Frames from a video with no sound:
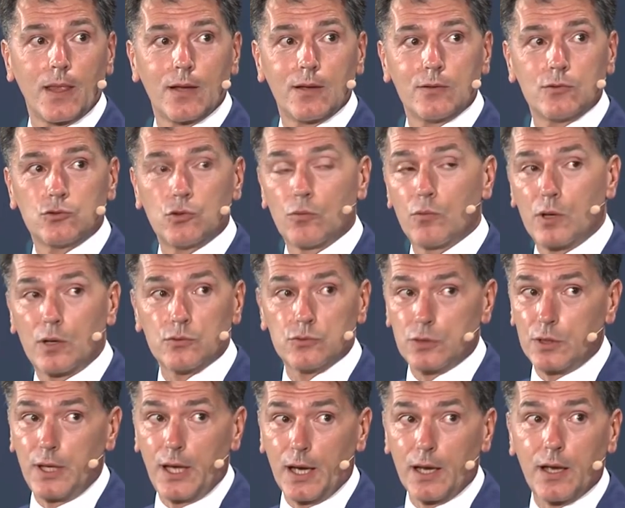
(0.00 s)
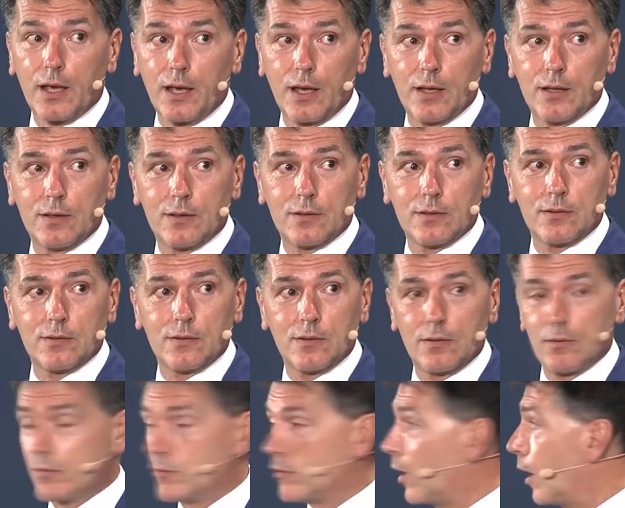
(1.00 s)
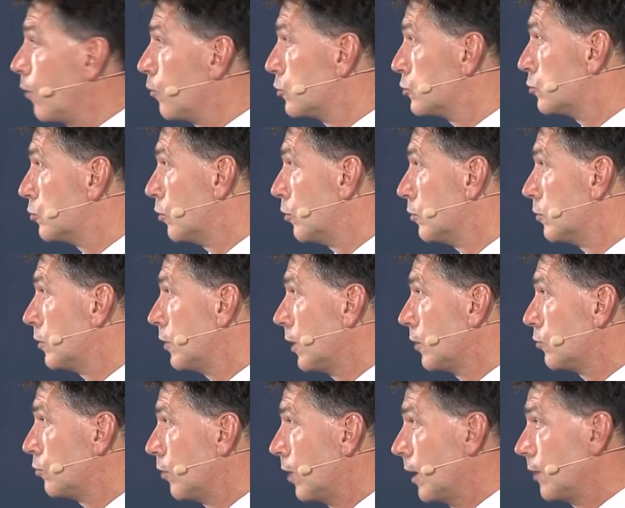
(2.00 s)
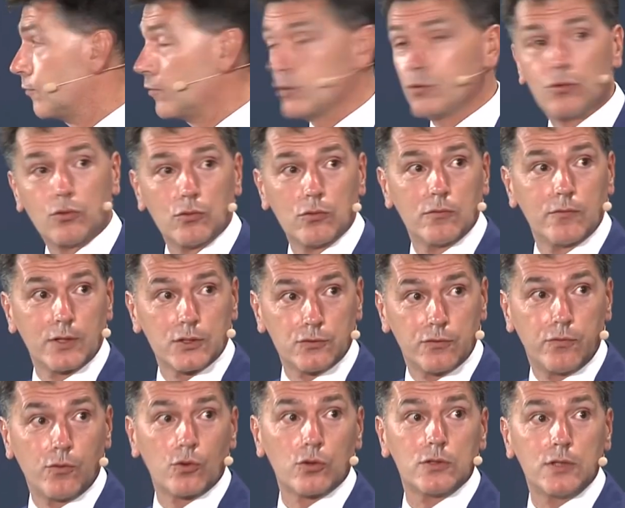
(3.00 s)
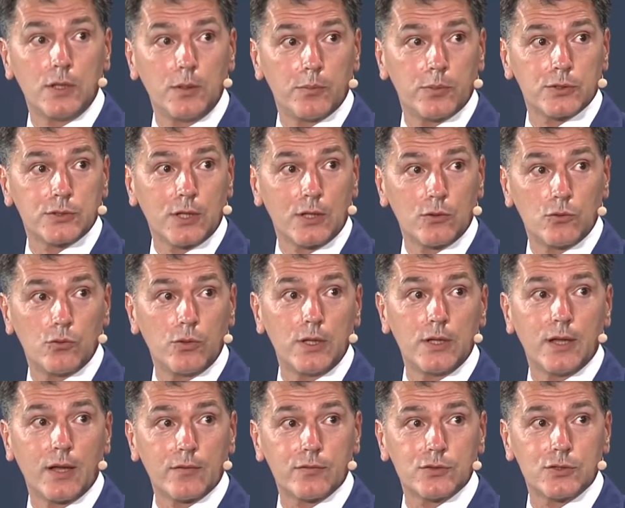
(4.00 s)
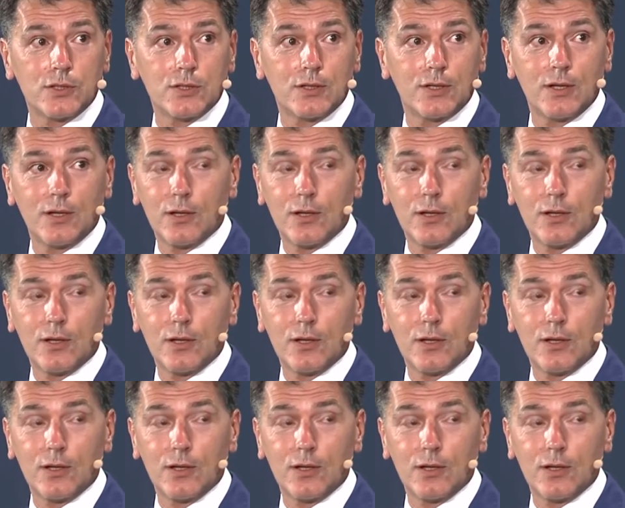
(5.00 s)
So when I was a young kid, I was told you had to add the two, that's 14% twin deficit.